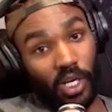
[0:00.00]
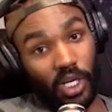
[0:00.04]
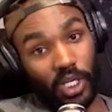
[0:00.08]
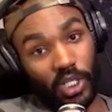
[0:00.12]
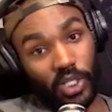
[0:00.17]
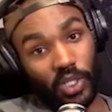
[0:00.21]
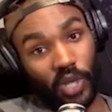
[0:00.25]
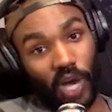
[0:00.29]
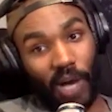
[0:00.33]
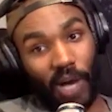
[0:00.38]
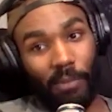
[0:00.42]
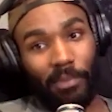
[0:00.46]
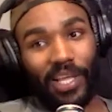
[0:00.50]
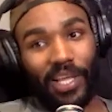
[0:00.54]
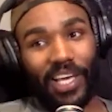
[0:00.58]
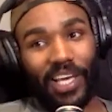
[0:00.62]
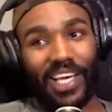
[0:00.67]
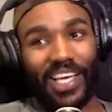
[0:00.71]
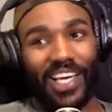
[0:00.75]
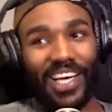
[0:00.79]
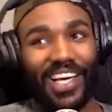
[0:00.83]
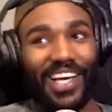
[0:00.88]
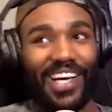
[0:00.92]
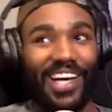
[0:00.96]
So right. I'm,
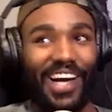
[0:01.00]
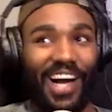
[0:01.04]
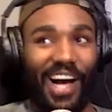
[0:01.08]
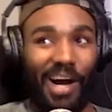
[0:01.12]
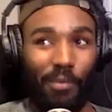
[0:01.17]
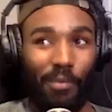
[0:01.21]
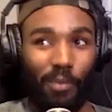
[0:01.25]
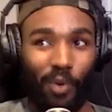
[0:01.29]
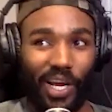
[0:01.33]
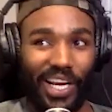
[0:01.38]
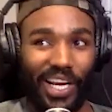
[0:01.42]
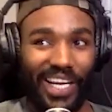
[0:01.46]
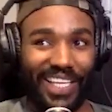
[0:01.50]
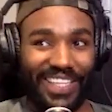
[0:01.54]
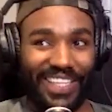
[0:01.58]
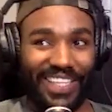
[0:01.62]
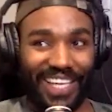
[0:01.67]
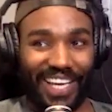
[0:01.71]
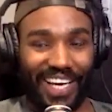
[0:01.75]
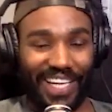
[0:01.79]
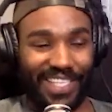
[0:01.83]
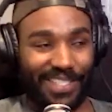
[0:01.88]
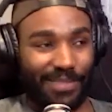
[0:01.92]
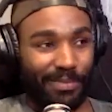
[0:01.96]
like, I'm right at the
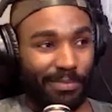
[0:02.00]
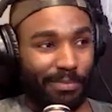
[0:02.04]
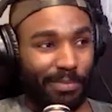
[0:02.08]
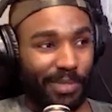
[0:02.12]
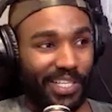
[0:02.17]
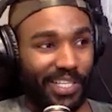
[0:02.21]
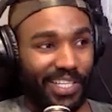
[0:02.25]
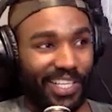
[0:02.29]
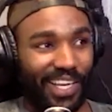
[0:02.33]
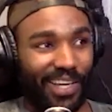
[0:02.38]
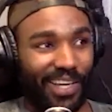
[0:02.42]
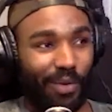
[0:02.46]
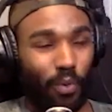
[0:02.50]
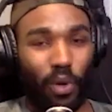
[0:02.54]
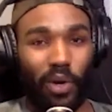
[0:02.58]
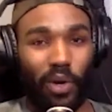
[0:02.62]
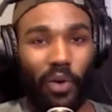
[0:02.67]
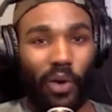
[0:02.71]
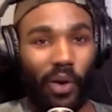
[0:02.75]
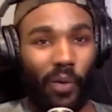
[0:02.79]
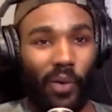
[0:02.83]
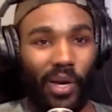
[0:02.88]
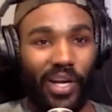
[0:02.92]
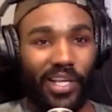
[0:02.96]
cusp of being like, what
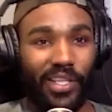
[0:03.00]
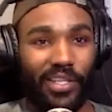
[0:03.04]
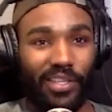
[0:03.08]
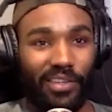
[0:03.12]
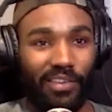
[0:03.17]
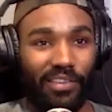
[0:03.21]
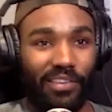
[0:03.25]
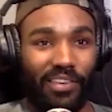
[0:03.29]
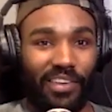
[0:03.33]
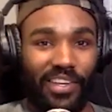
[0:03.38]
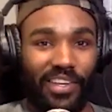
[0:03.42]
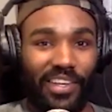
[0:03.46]
do I want to do?